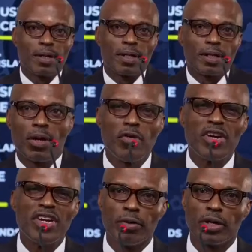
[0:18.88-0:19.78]
Over a
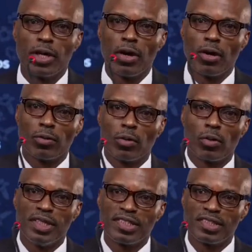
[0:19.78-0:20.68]
year ago,
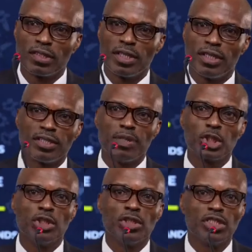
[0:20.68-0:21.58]
we started this
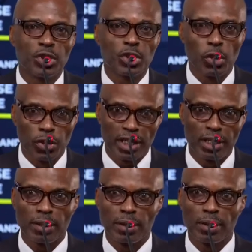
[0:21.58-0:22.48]
mission, this journey.
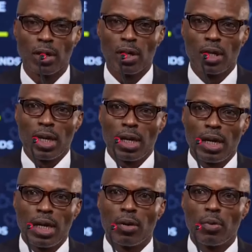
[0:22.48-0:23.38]

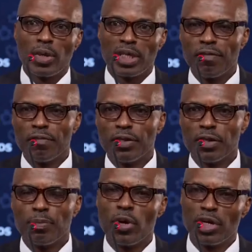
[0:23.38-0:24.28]
When the governor
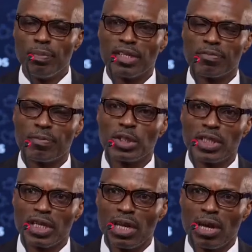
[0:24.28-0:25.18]
appointed me as Special
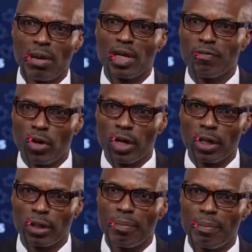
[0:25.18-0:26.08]
Economic Envoy,
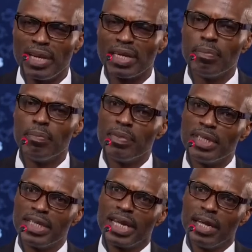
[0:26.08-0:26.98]
I made a commitment
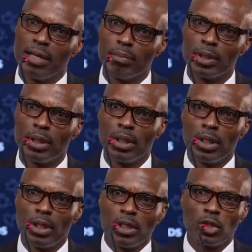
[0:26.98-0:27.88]
to him
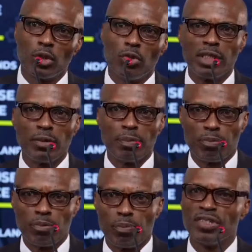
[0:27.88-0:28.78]
to really
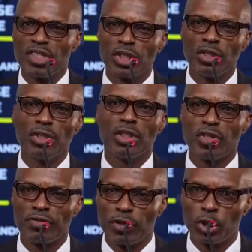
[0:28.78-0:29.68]
position the U.S.
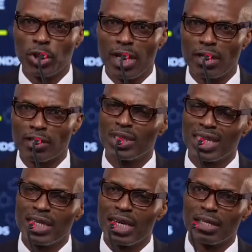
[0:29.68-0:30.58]
Virgin Islands, particularly
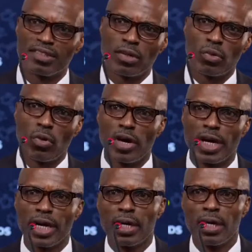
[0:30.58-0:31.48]
on St. Croix,
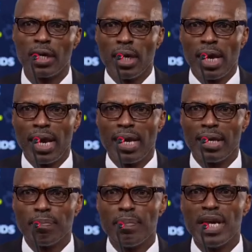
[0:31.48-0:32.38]
as a
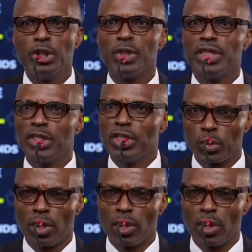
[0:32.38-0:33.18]
major industrial hub.